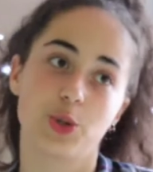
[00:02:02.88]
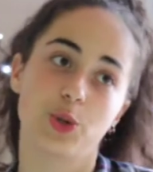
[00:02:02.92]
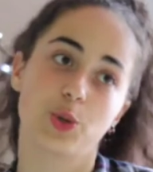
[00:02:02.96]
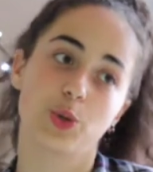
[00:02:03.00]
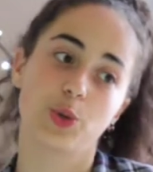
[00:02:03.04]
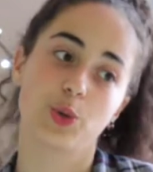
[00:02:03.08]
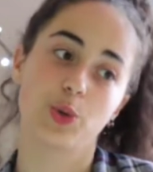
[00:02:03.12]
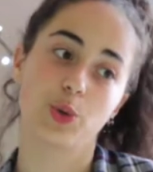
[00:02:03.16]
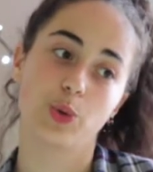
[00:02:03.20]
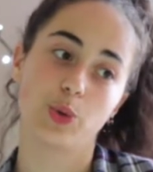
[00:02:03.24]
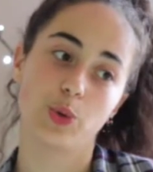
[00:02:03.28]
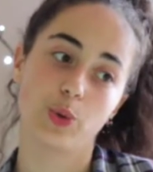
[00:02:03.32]

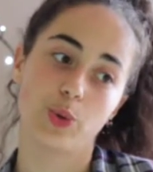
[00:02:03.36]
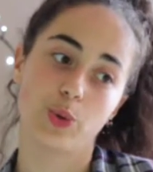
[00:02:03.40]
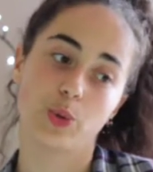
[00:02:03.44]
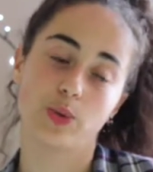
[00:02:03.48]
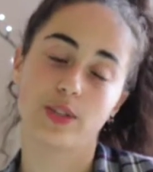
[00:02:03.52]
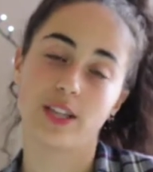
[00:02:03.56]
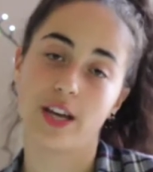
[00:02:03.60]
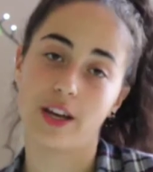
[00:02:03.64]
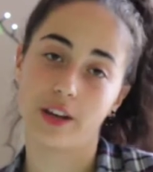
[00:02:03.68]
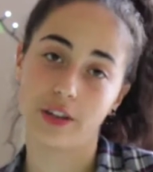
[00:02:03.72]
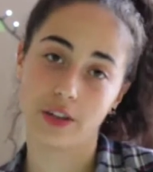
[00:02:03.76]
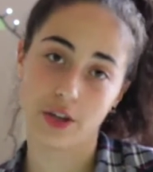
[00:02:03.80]

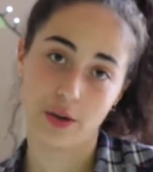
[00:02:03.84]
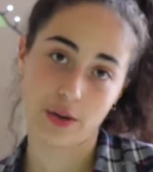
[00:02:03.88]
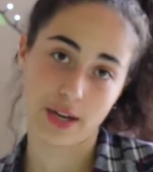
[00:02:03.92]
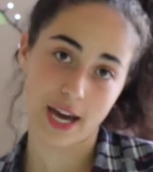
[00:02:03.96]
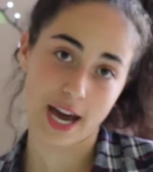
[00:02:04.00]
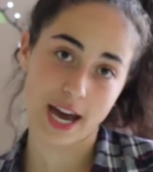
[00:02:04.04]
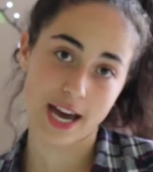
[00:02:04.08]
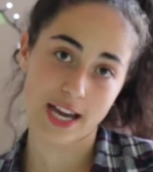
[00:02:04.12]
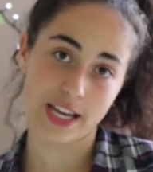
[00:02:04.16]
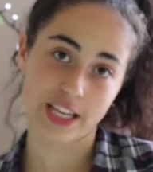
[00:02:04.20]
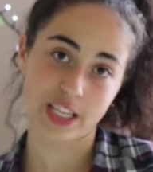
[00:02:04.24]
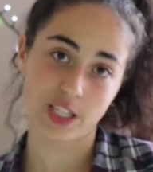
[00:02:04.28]
to tell you
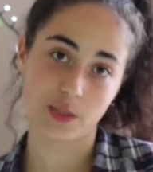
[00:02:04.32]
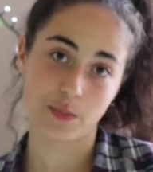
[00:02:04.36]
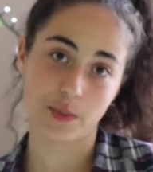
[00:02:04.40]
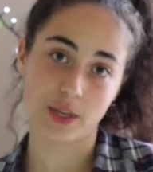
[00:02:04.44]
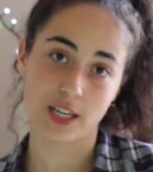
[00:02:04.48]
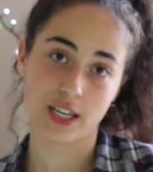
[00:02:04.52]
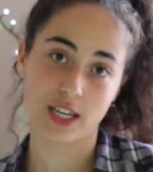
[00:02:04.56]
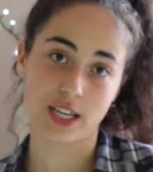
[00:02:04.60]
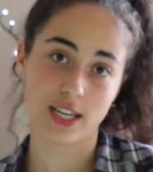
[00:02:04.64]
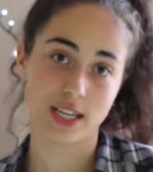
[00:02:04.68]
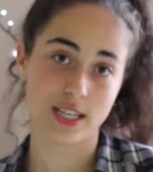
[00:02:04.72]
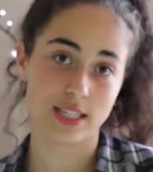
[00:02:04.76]
guys,
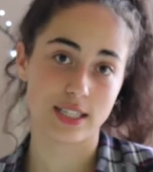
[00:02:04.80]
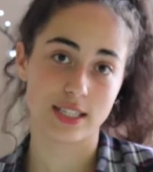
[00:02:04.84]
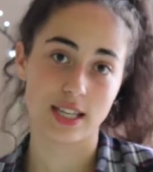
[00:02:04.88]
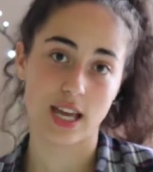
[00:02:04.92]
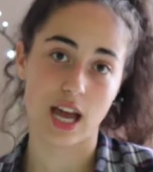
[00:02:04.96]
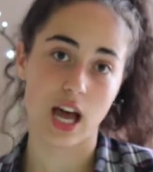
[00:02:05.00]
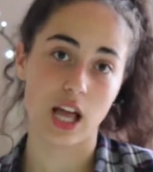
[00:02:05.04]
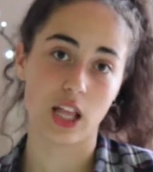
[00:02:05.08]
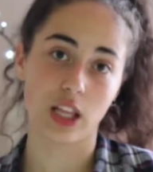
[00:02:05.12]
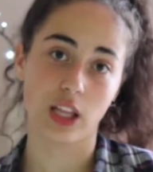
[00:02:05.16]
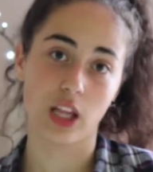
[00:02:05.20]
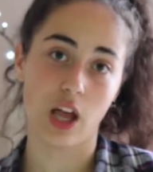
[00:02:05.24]
because
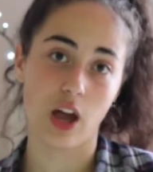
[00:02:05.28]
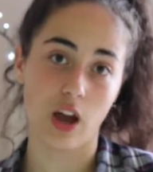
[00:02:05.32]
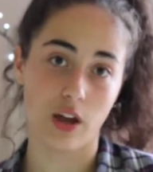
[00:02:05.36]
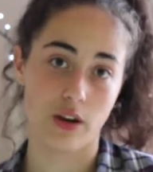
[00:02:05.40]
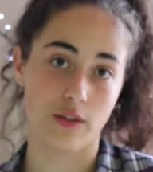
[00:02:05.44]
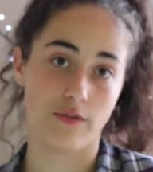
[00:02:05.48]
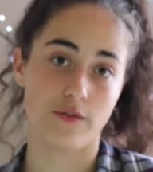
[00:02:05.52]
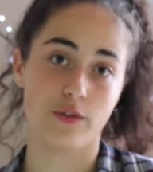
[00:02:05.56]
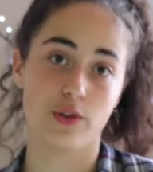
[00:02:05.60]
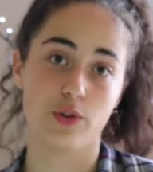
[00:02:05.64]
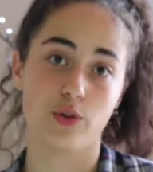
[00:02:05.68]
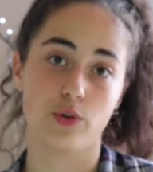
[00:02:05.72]
a
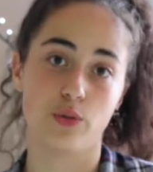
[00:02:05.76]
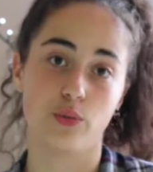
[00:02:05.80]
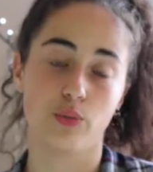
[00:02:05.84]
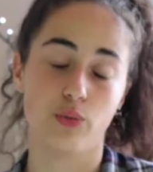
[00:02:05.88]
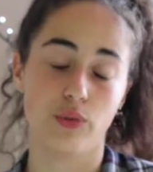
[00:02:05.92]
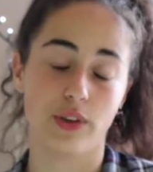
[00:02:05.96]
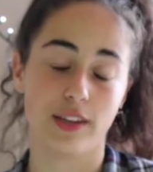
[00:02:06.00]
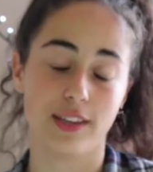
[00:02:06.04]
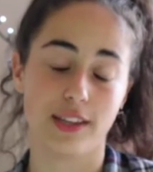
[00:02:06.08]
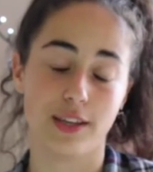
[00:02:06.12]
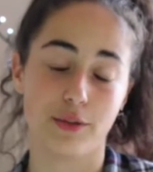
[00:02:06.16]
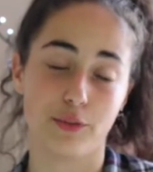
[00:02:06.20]
lot of you
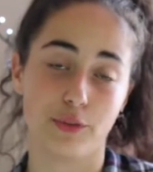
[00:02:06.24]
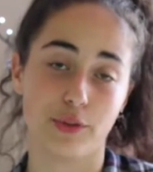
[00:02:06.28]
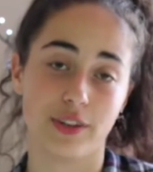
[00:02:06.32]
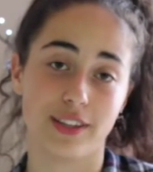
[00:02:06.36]
really,